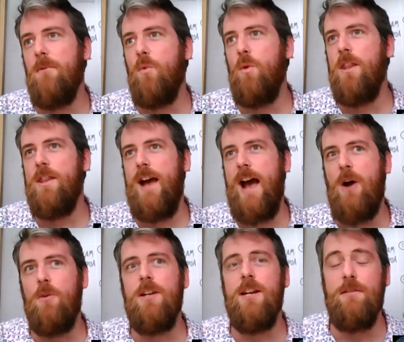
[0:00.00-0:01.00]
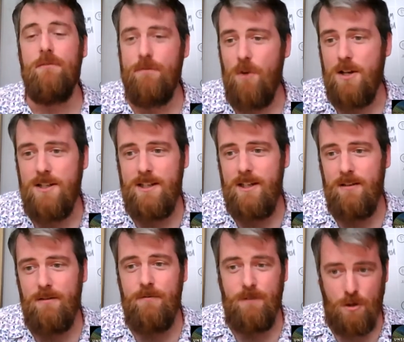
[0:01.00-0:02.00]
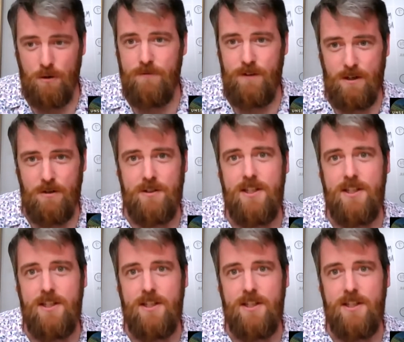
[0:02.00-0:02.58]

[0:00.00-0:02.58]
without confronting your fears,